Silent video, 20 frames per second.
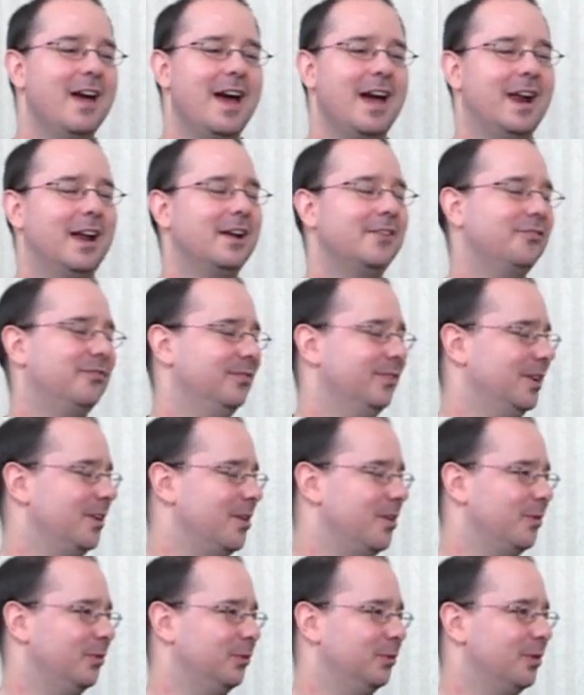and
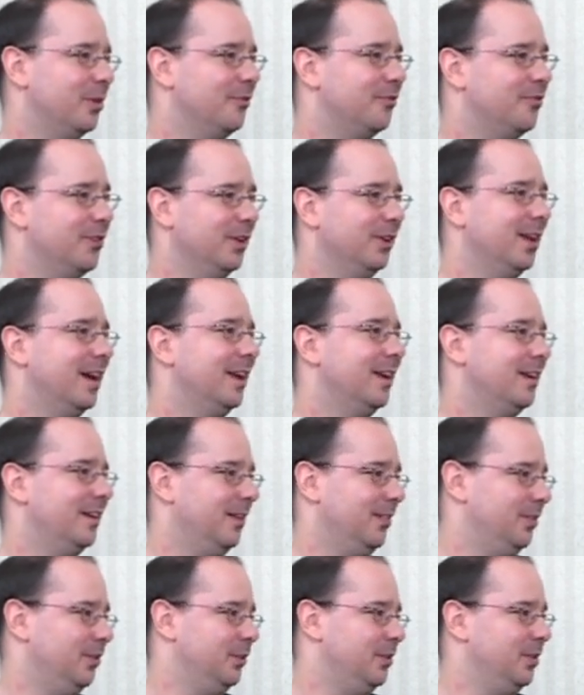I, sort of feel
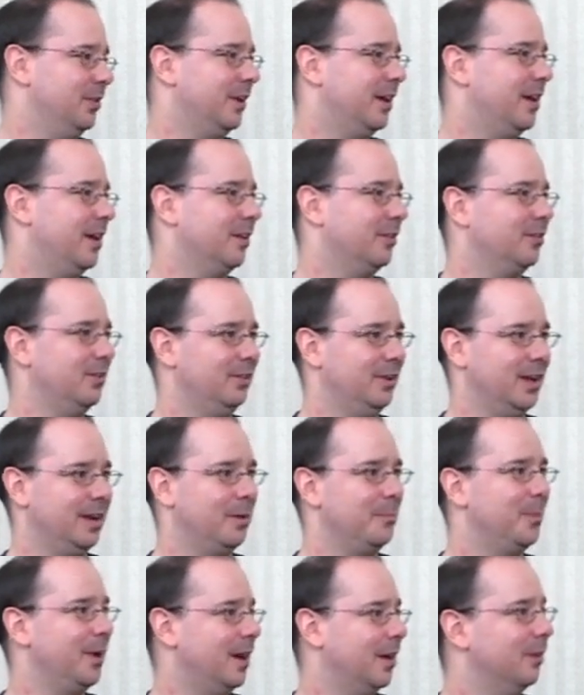like to the character like
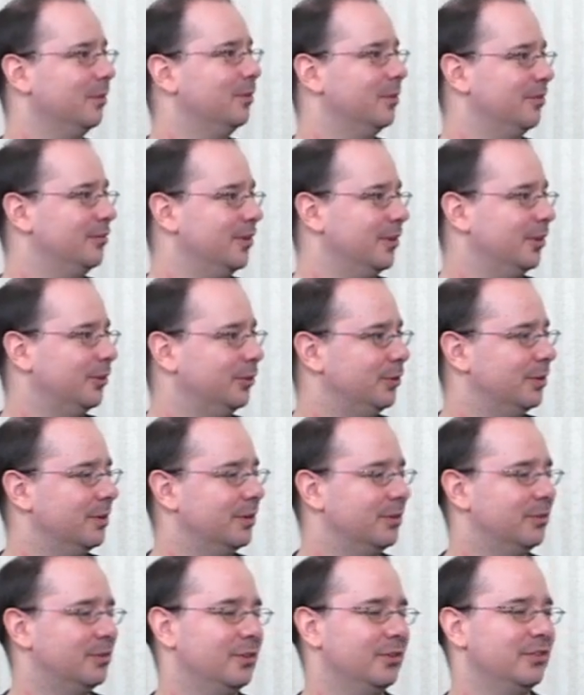a parent would feel
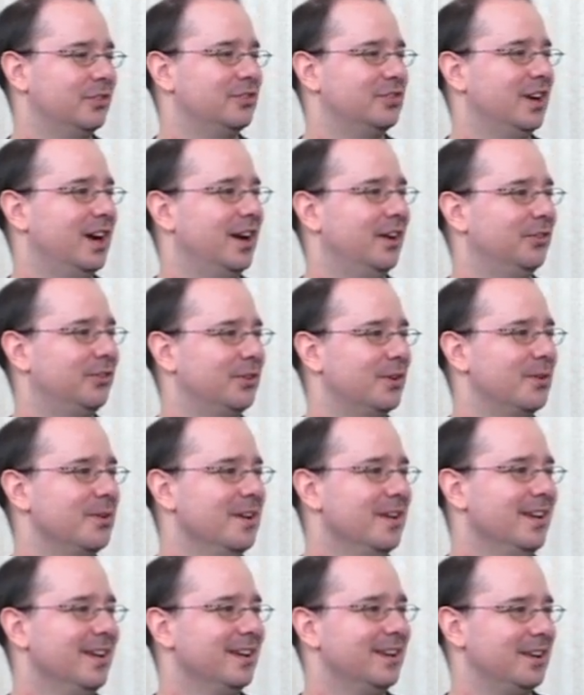towards a child. So,
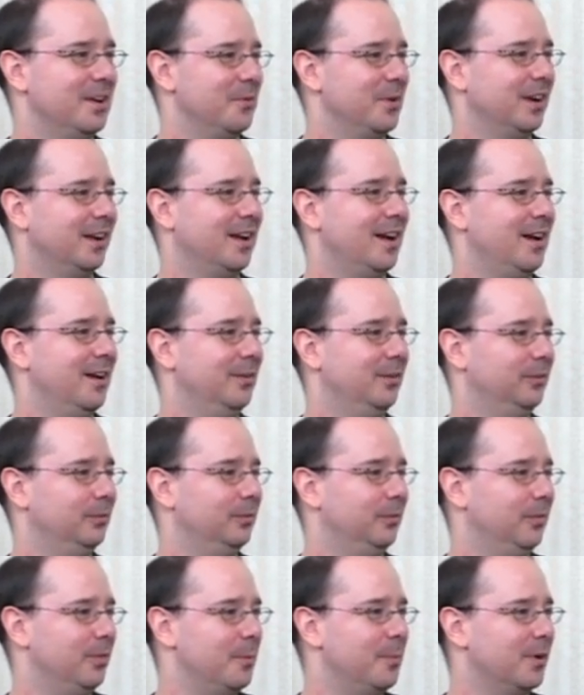when
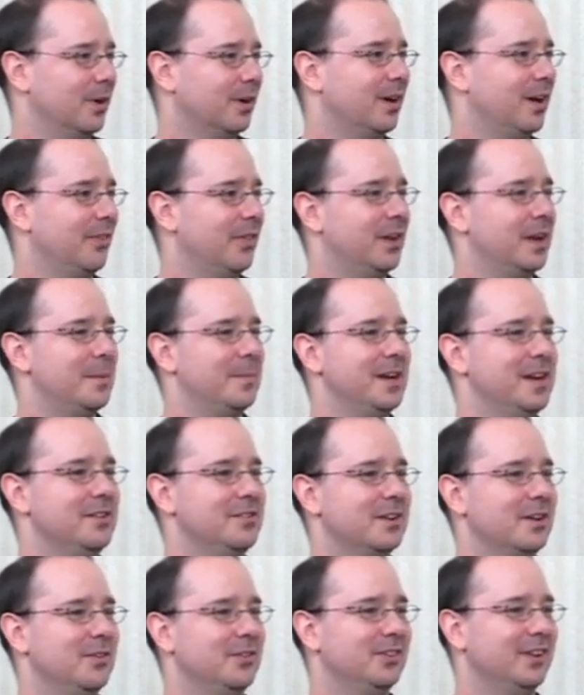the book got the
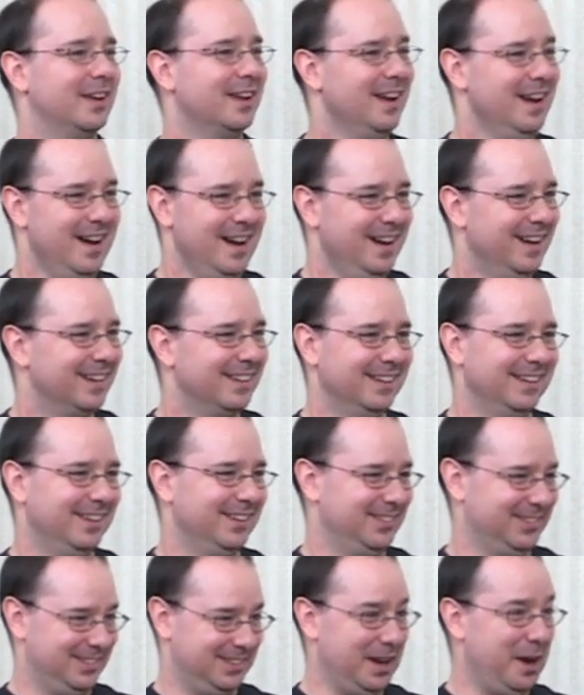nomination, I was like, oh,
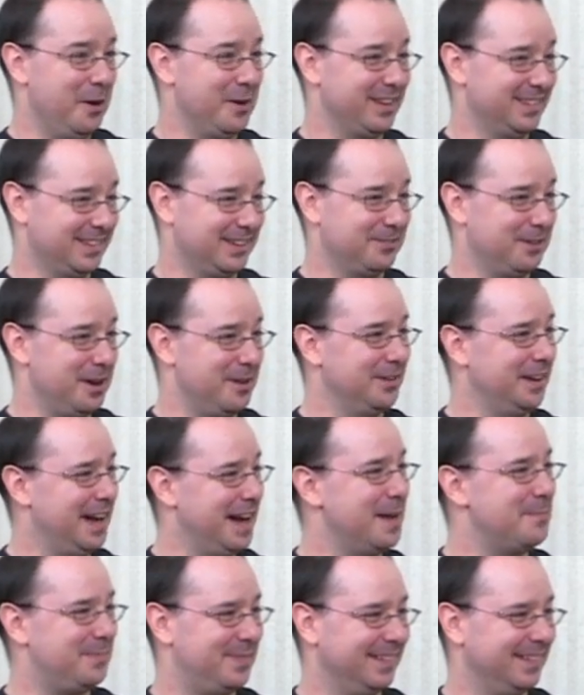Zoe's grown up.